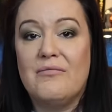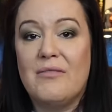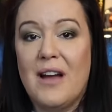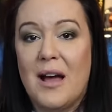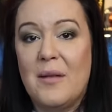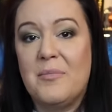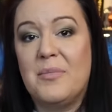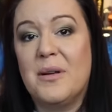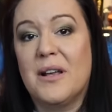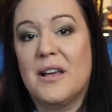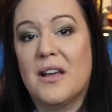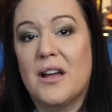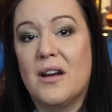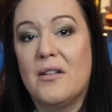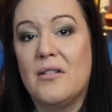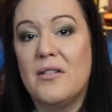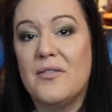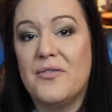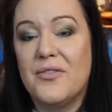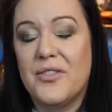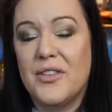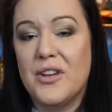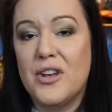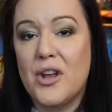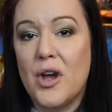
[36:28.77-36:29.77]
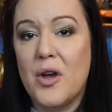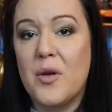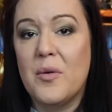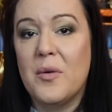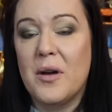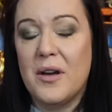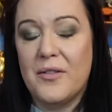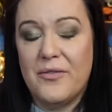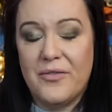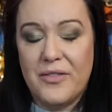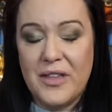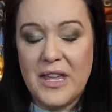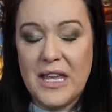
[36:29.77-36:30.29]
replica of the note
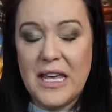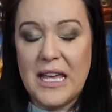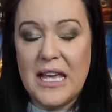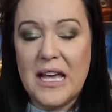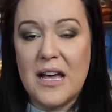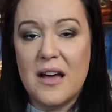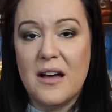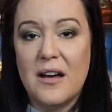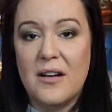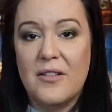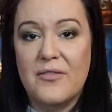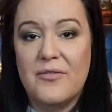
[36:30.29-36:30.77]
of the